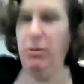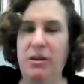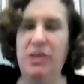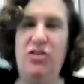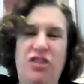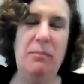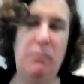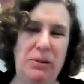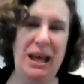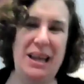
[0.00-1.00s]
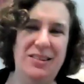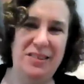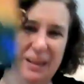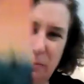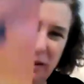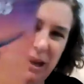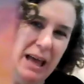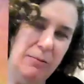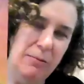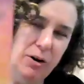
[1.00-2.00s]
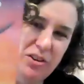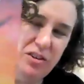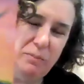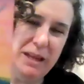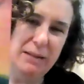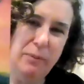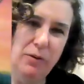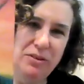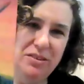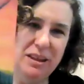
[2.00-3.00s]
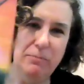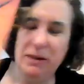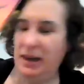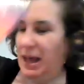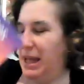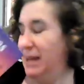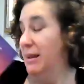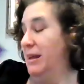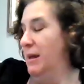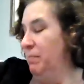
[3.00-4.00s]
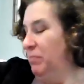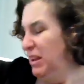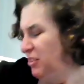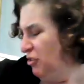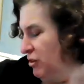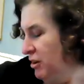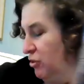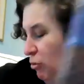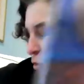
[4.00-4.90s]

where do jet planes sleep at night? Where do speedboats sleep at night? It's turned into